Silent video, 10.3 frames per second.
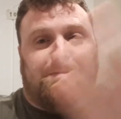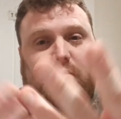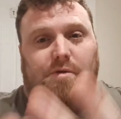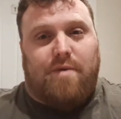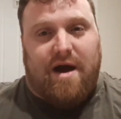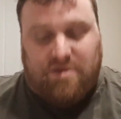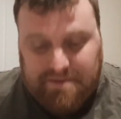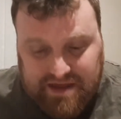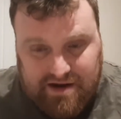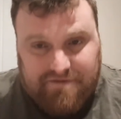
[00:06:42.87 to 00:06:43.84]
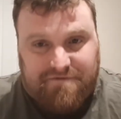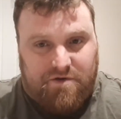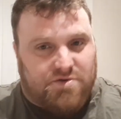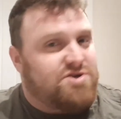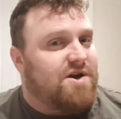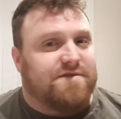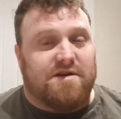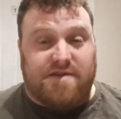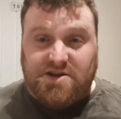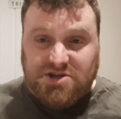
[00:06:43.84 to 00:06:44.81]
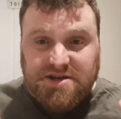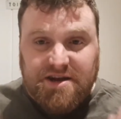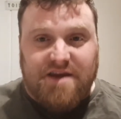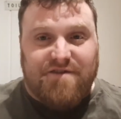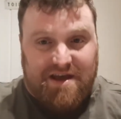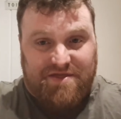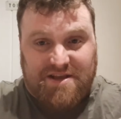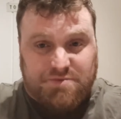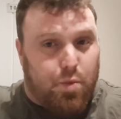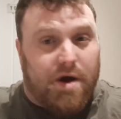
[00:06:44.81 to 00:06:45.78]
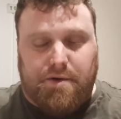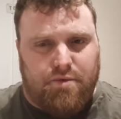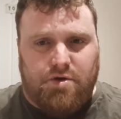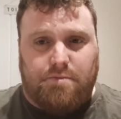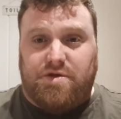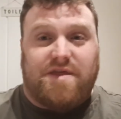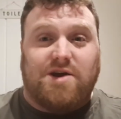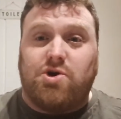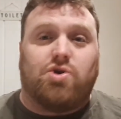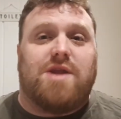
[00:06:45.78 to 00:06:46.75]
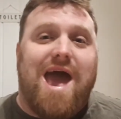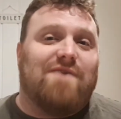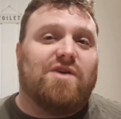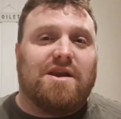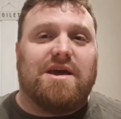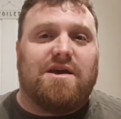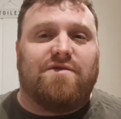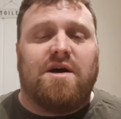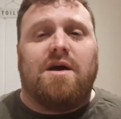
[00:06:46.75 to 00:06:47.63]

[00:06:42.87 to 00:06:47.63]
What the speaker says: built around them and they'd have food shoved in and they just live in this one room that they couldn't ever leave